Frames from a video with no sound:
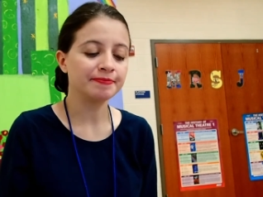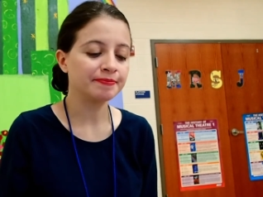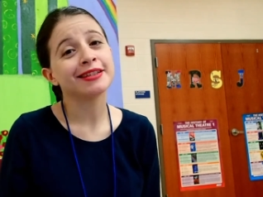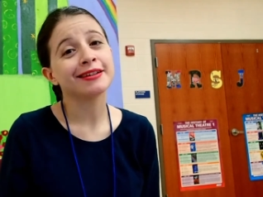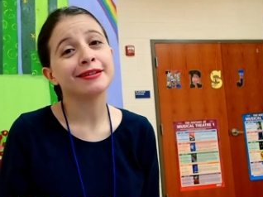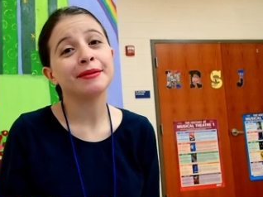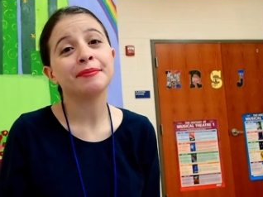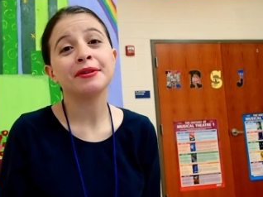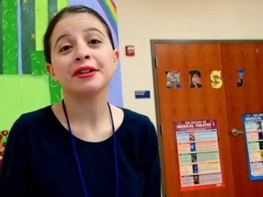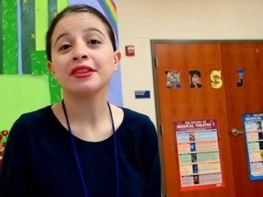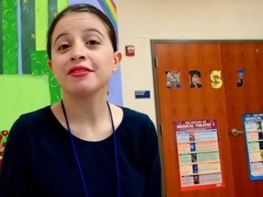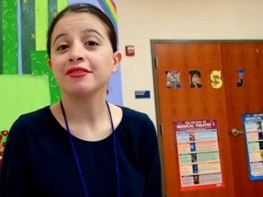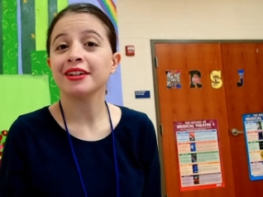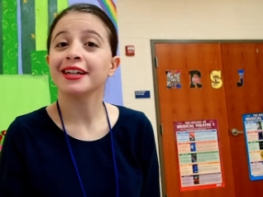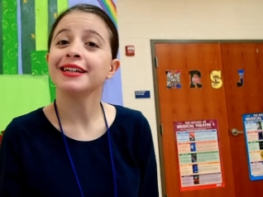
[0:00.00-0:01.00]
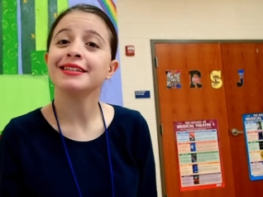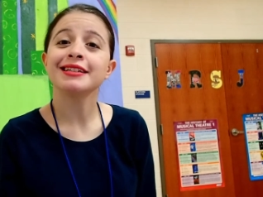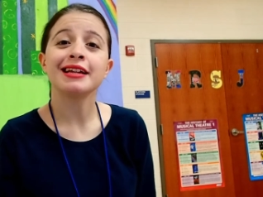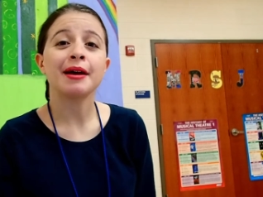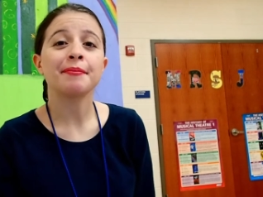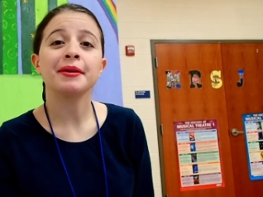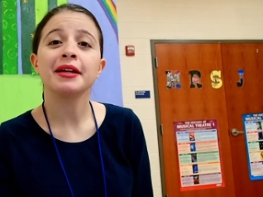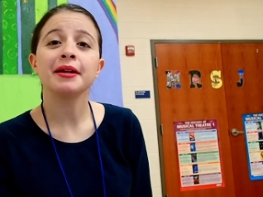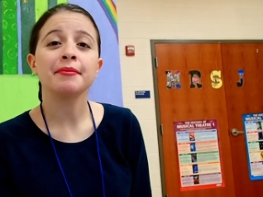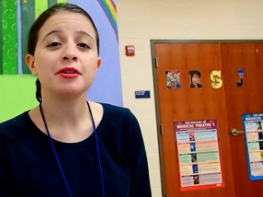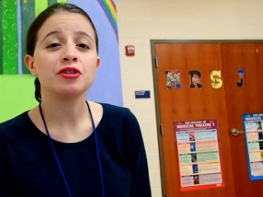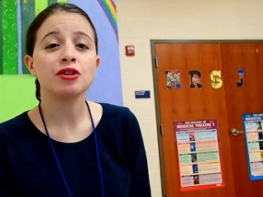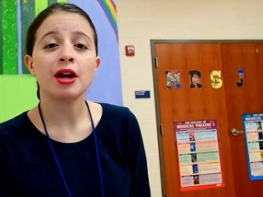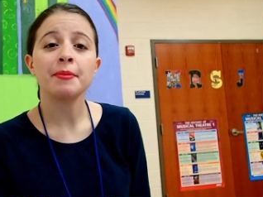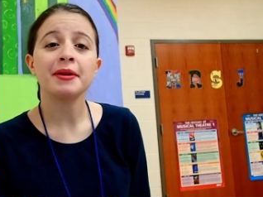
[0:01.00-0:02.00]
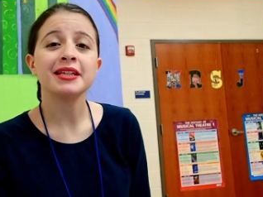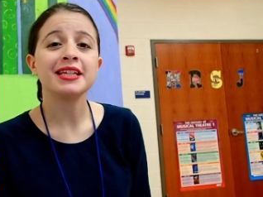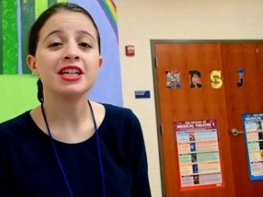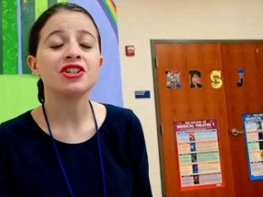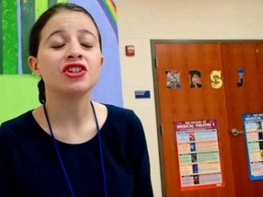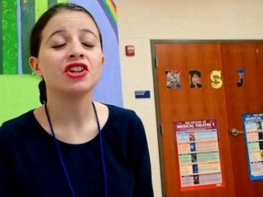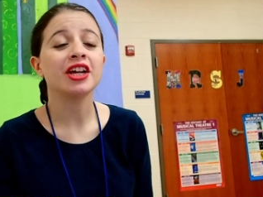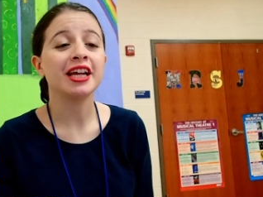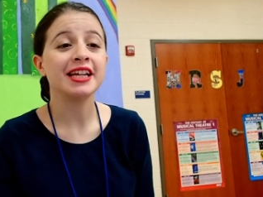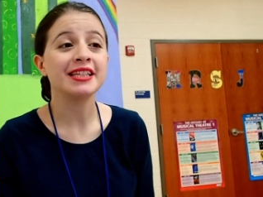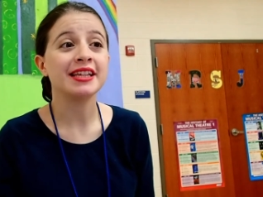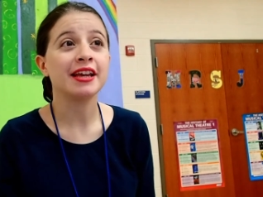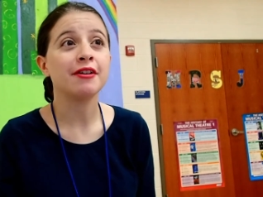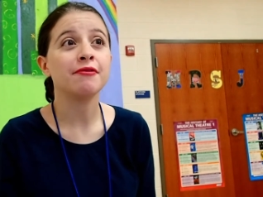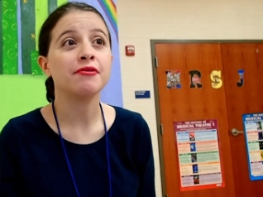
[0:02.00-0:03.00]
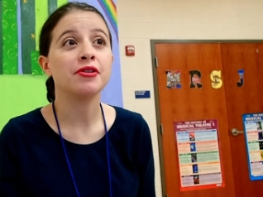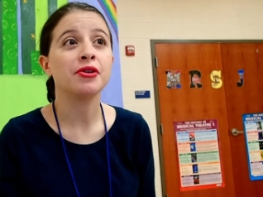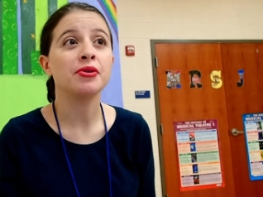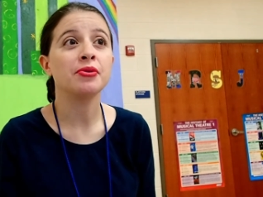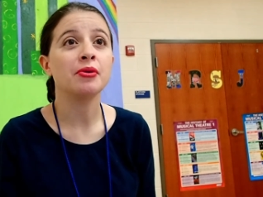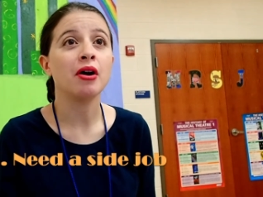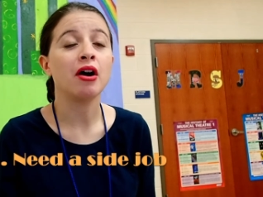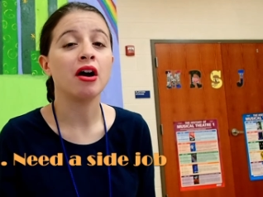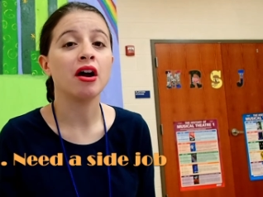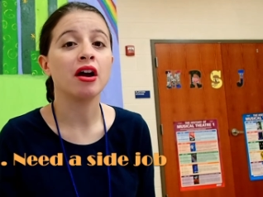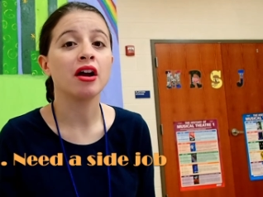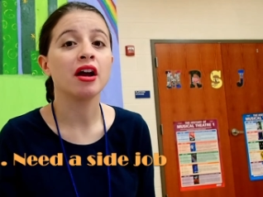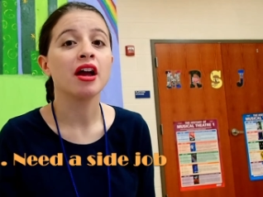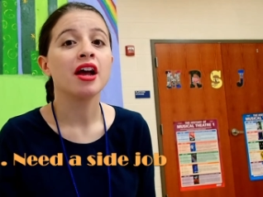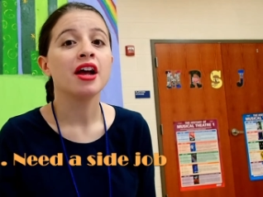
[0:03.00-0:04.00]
Reason number 3 to not become a drama teacher is if you are